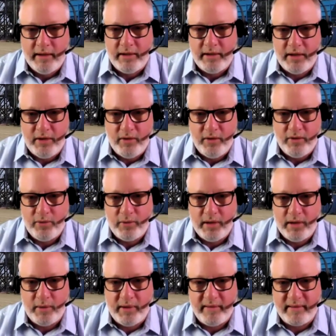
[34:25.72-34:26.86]
and to use
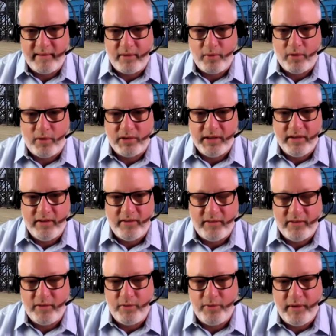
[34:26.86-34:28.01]
waste asphalt
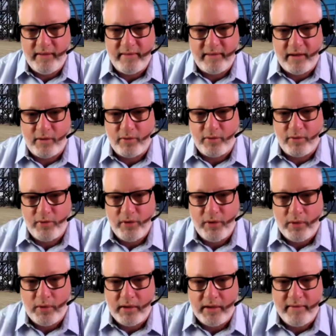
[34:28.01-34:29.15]
shingles as a feedstock for
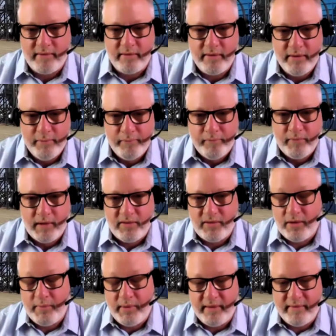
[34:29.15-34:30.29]
fuel is
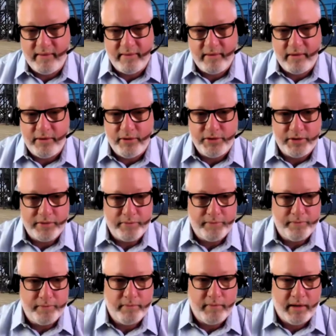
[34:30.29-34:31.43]
an amazing solution.
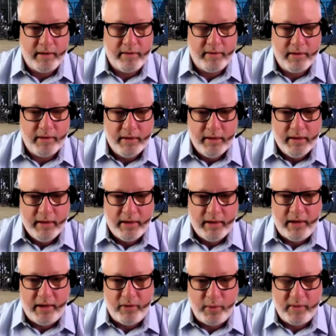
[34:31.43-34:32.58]
And
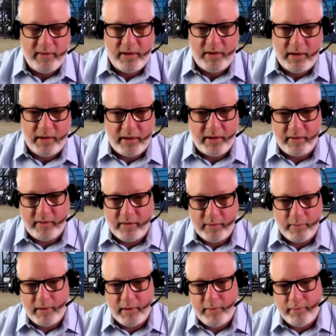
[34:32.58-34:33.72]
as we said earlier, it's a
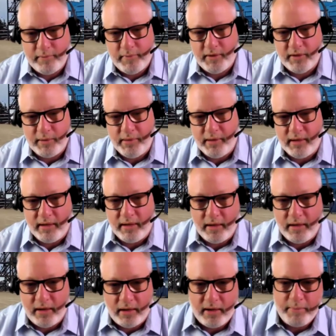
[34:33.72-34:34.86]

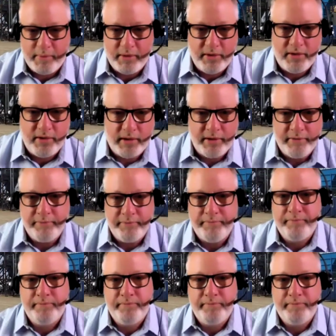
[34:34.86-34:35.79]
multi-billion-dollar opportunity.